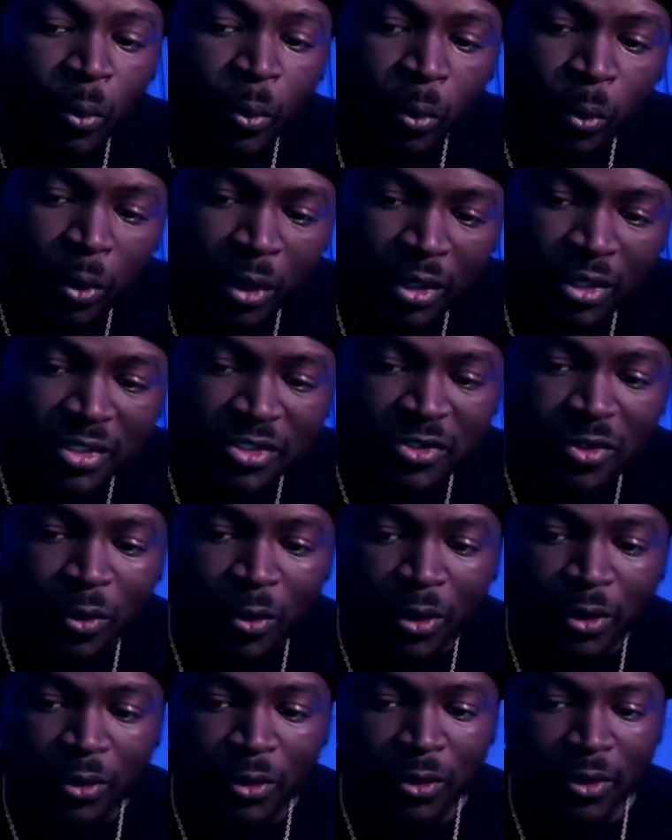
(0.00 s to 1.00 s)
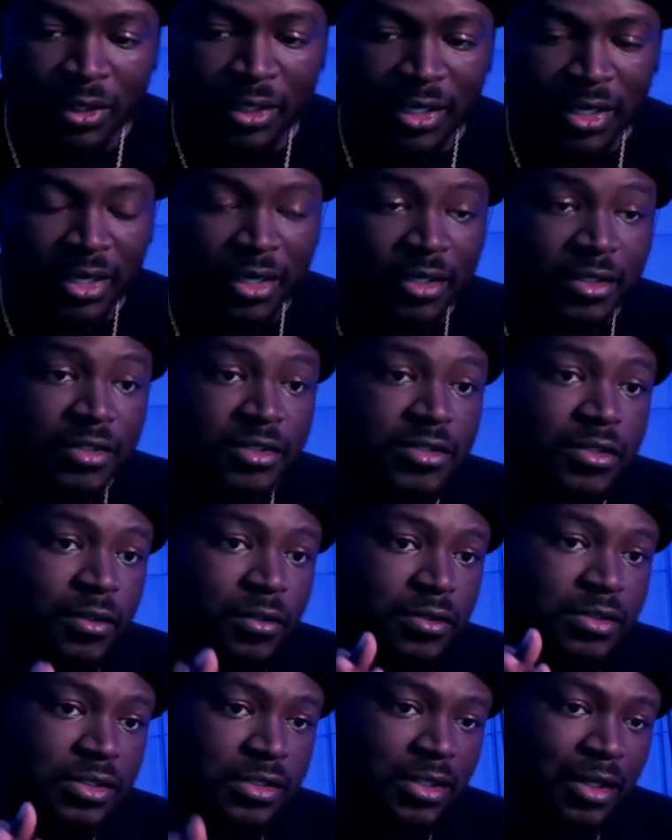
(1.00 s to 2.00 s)
What is going on, guys? So
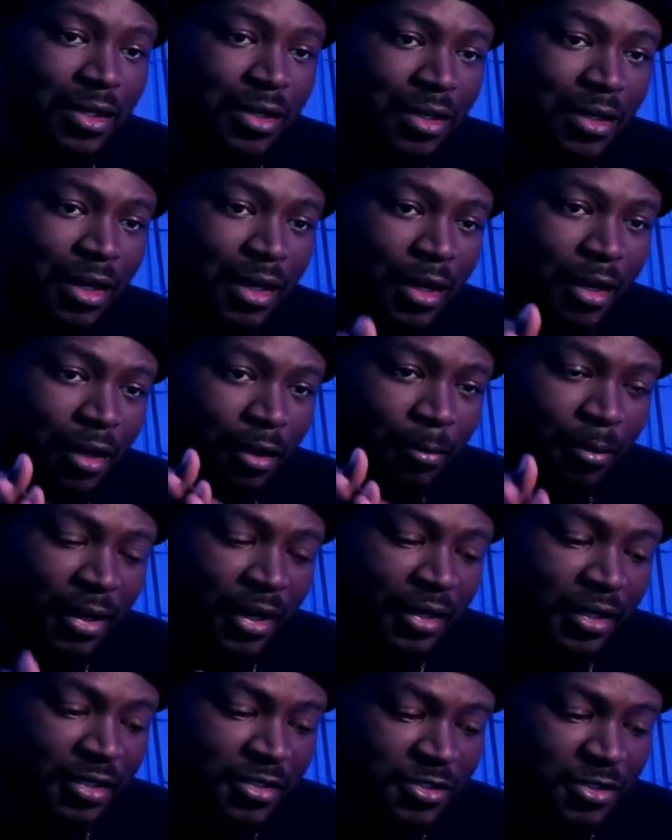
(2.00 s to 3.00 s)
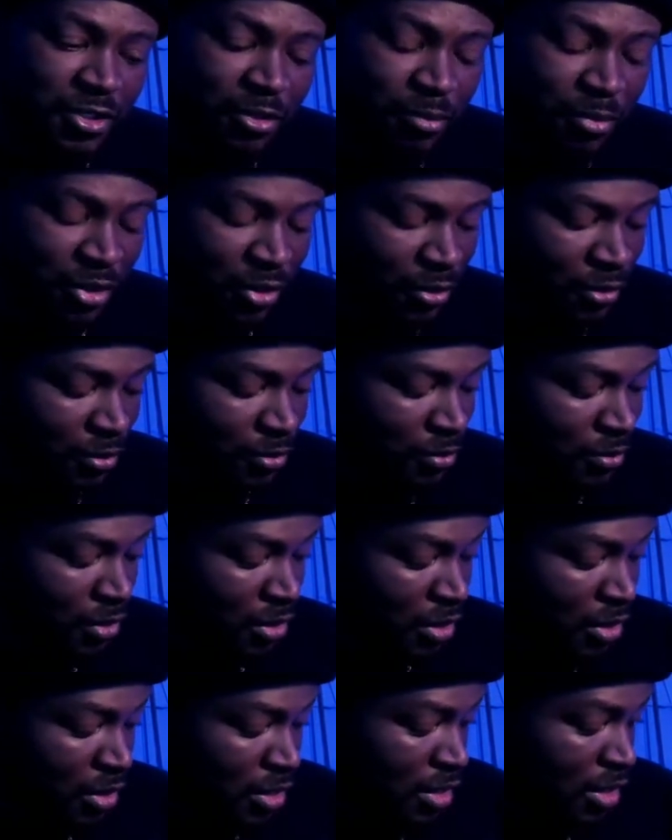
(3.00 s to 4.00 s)
today I got a package in the mail,
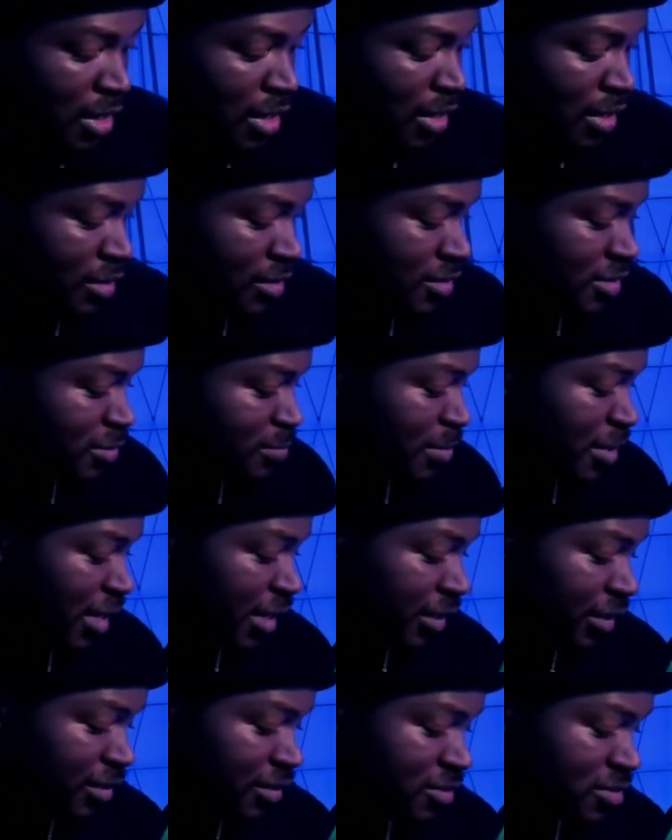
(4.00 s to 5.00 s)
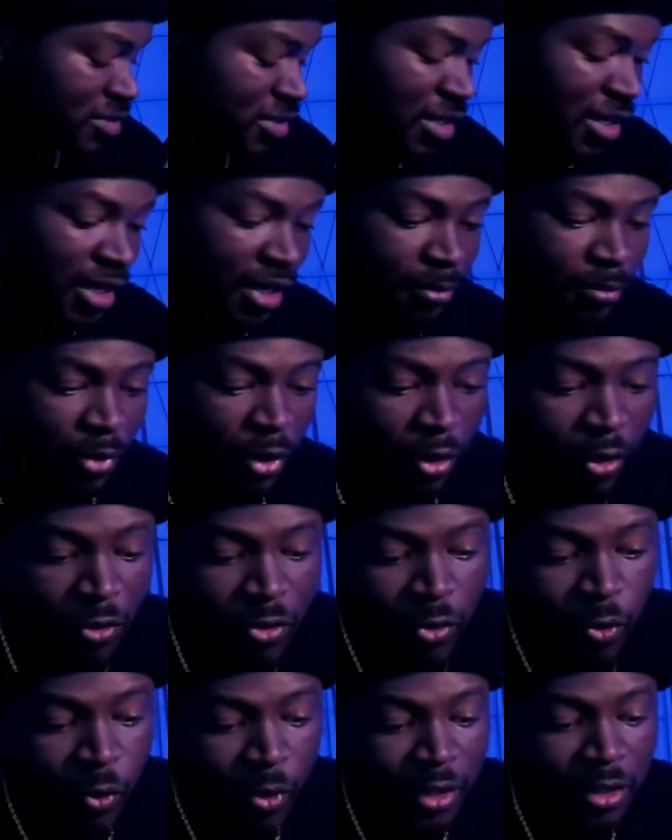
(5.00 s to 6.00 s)
and this package came all the
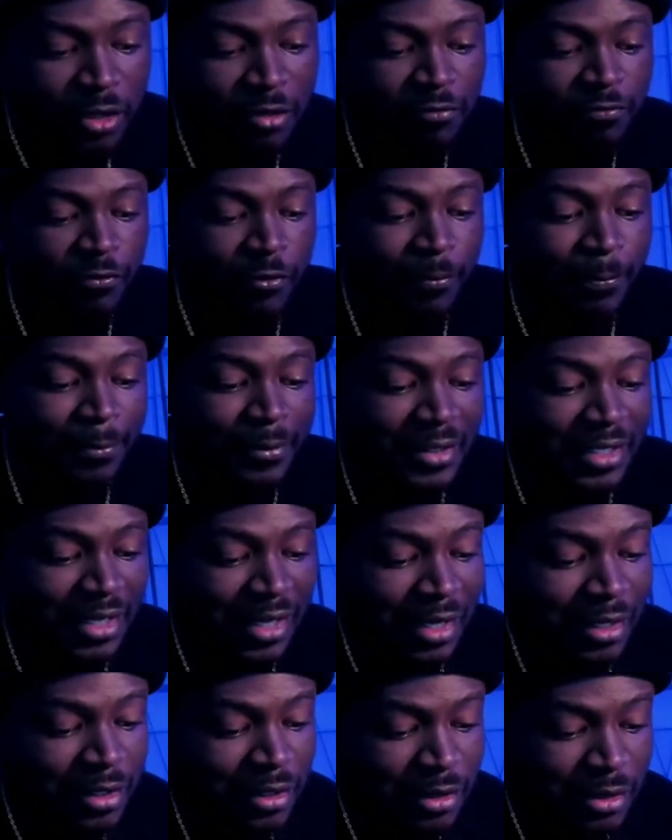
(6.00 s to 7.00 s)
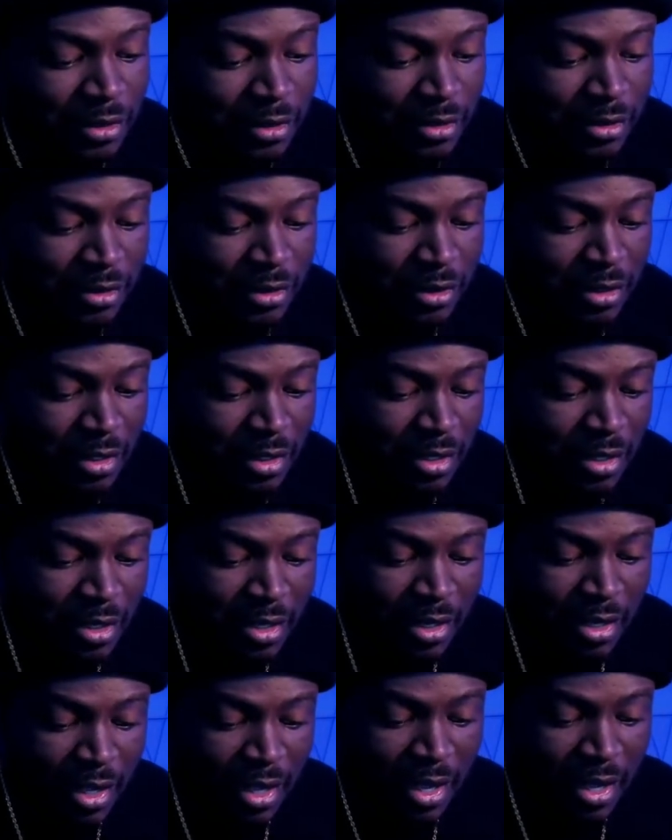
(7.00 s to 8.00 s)
way from Canada.
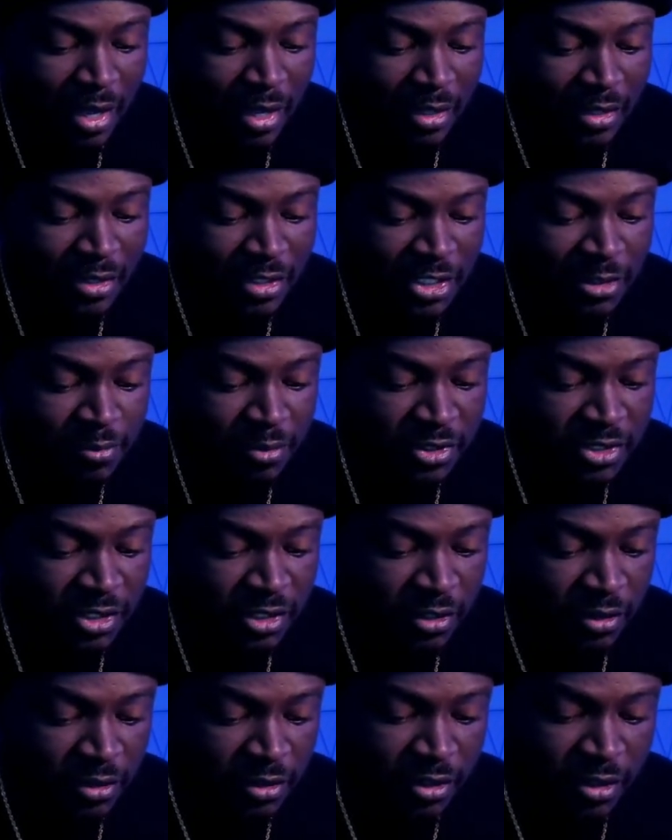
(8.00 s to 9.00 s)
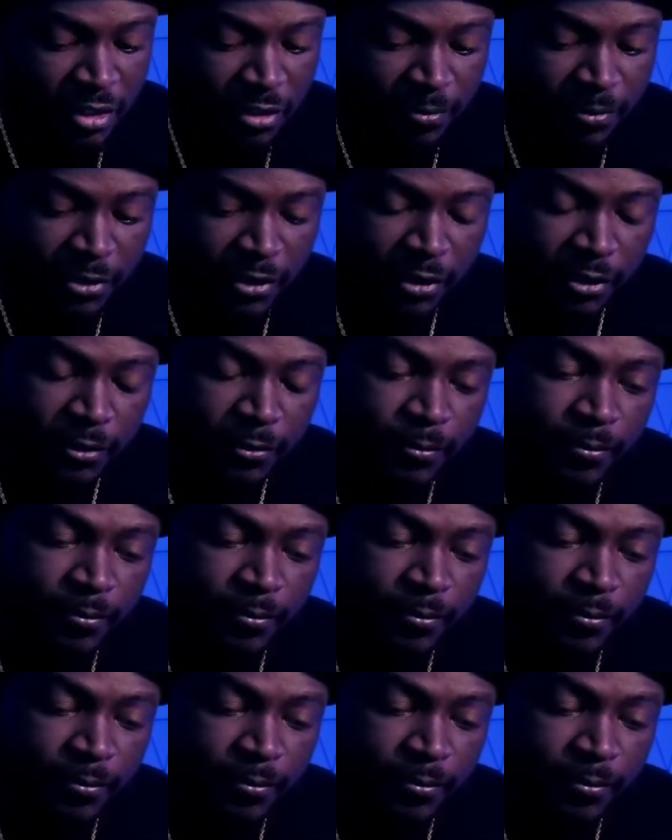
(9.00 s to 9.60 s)
And this particular company